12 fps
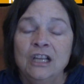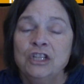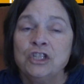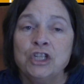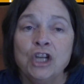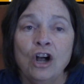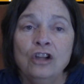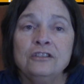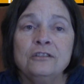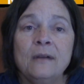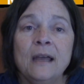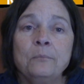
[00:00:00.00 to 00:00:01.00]
She
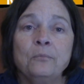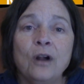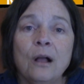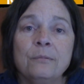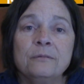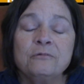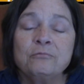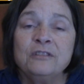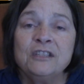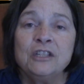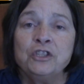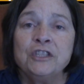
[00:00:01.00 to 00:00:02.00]
also had problems with
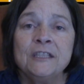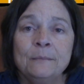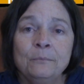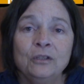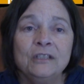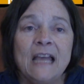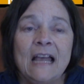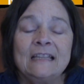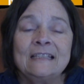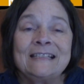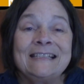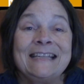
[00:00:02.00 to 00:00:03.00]
such simple
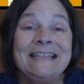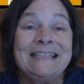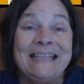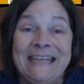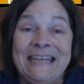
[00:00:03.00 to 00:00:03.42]
tasks as